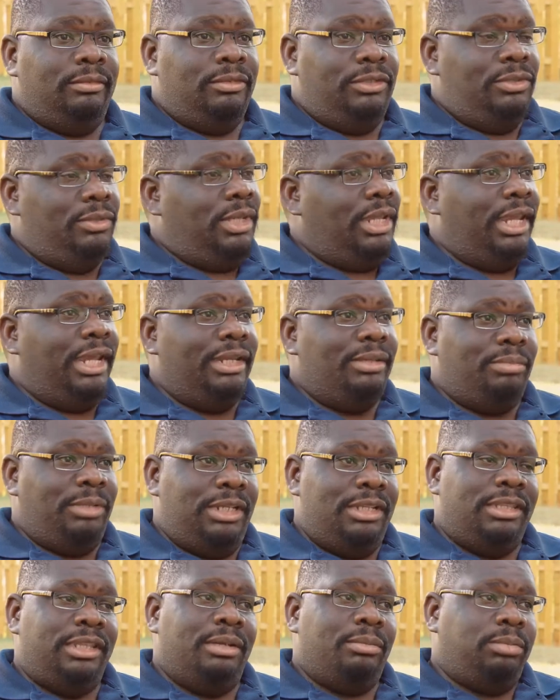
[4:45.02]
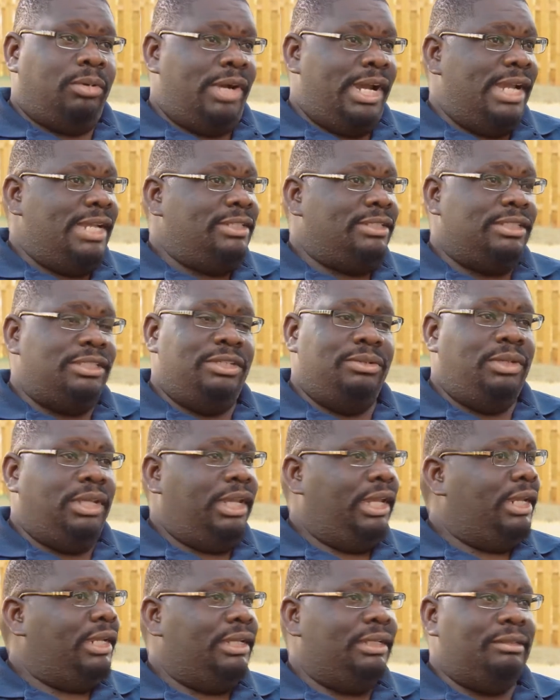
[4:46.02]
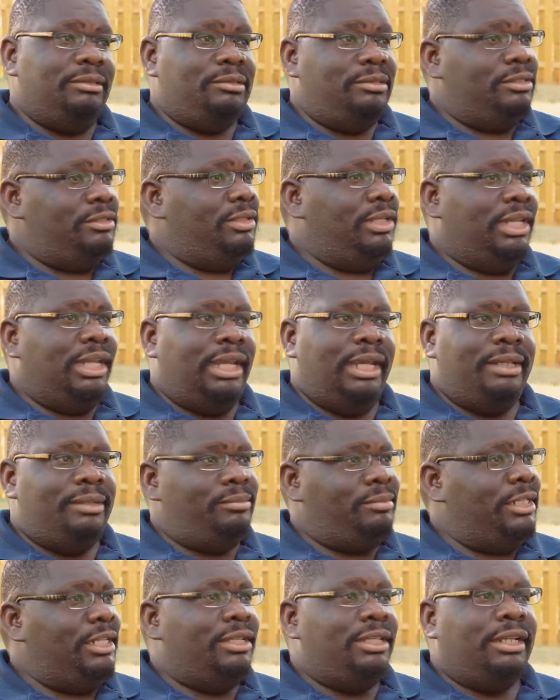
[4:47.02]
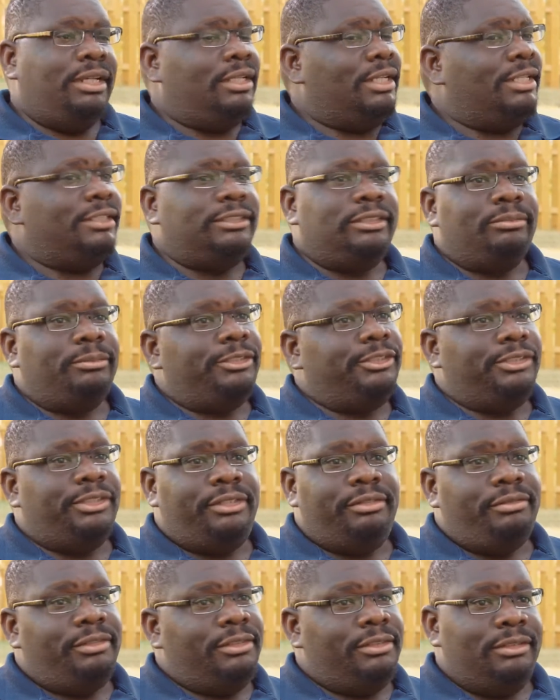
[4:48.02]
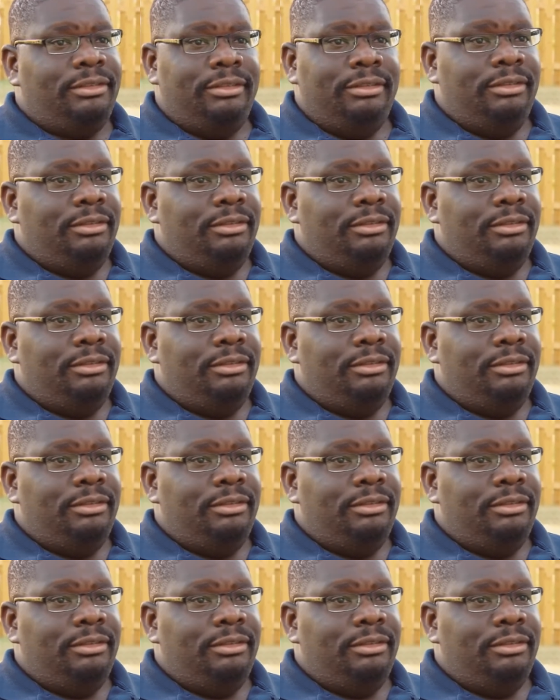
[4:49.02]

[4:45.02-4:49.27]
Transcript: You can't beat their price, and you can't beat their customer service.